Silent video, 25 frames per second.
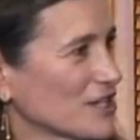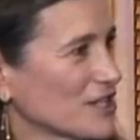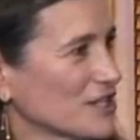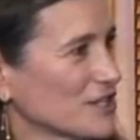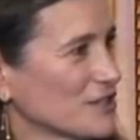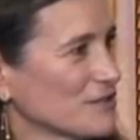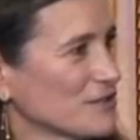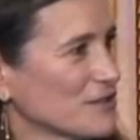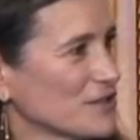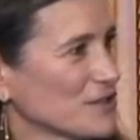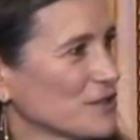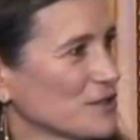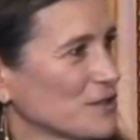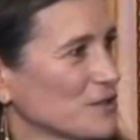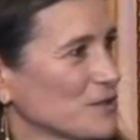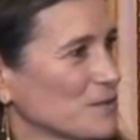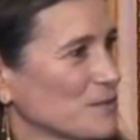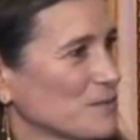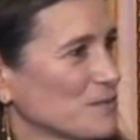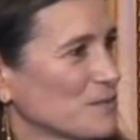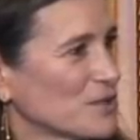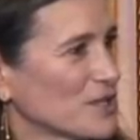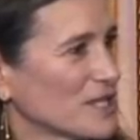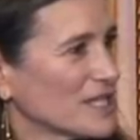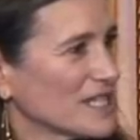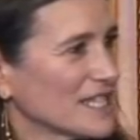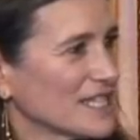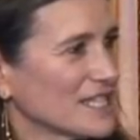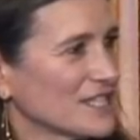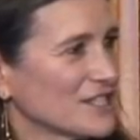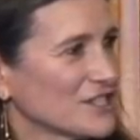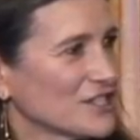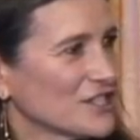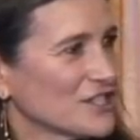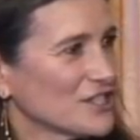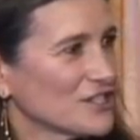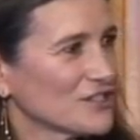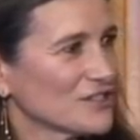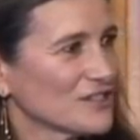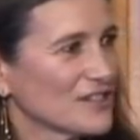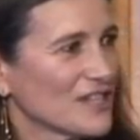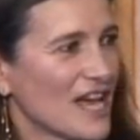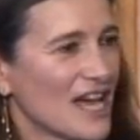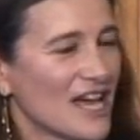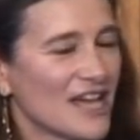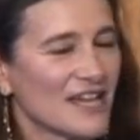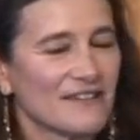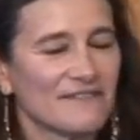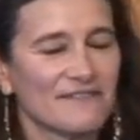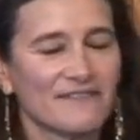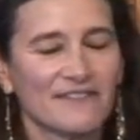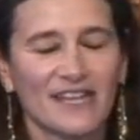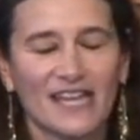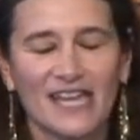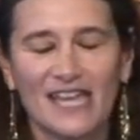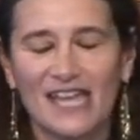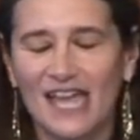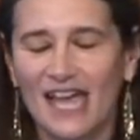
you to bring into your life,